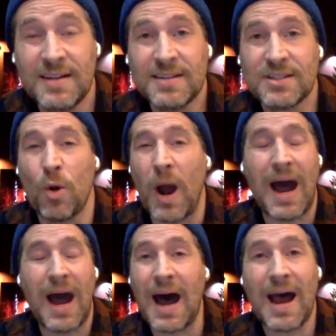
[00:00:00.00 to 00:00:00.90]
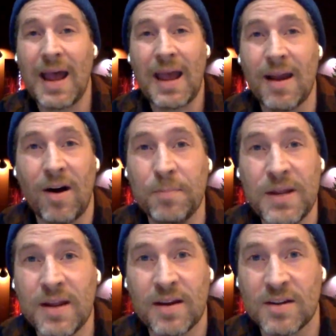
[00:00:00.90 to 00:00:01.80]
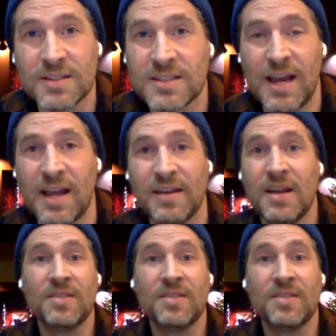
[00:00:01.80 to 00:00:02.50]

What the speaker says: so high on being on set,